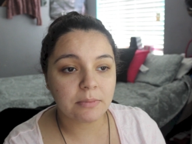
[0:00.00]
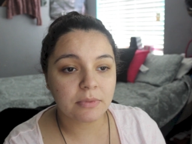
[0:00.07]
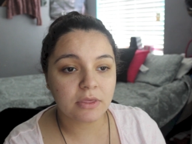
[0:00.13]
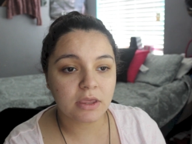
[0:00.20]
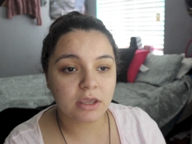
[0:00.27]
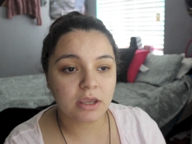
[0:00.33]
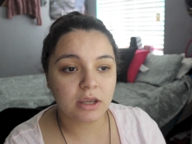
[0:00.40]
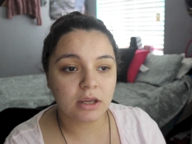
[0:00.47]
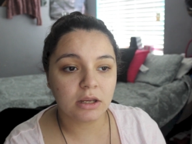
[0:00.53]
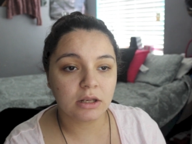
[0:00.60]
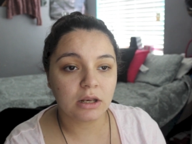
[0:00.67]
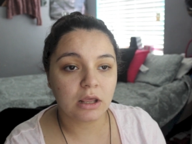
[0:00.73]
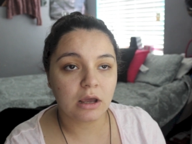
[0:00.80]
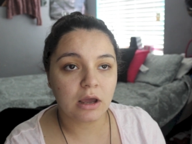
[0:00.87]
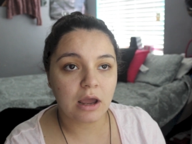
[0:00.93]
I'm thinking
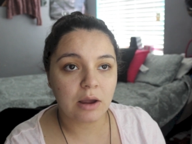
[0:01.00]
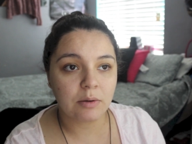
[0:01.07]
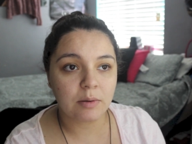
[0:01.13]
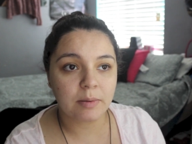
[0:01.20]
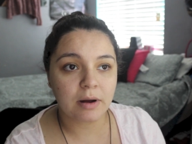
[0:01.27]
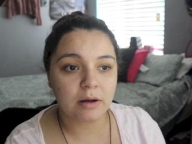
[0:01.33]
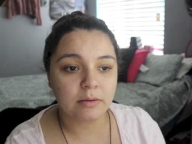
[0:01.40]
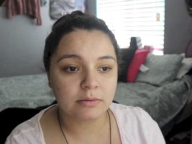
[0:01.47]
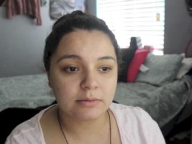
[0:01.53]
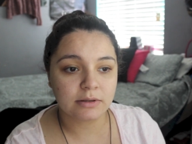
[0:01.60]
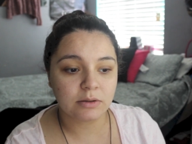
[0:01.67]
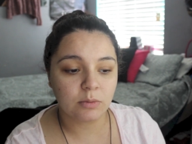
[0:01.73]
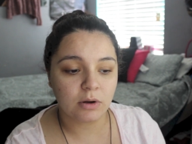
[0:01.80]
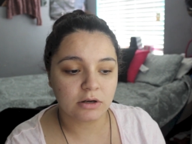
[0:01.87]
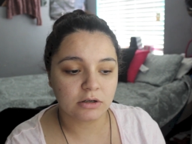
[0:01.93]
I will
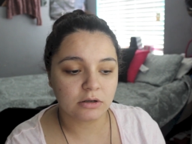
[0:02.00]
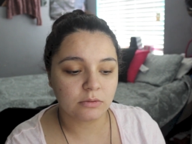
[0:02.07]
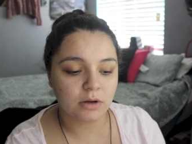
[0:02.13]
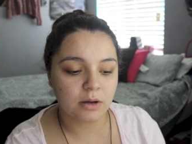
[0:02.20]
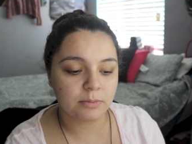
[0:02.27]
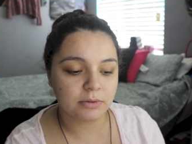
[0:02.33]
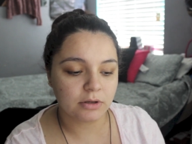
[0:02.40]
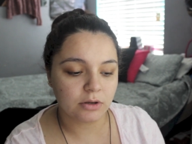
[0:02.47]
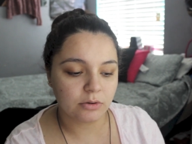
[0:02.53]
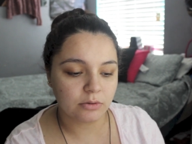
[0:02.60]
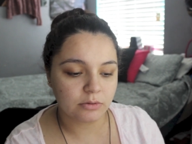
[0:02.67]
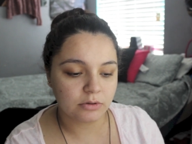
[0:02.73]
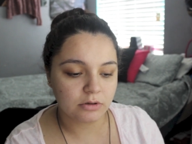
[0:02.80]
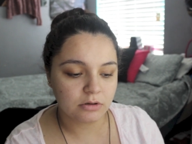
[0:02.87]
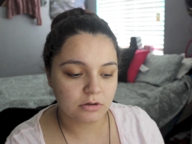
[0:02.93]
probably want to
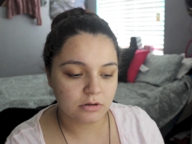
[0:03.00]
upload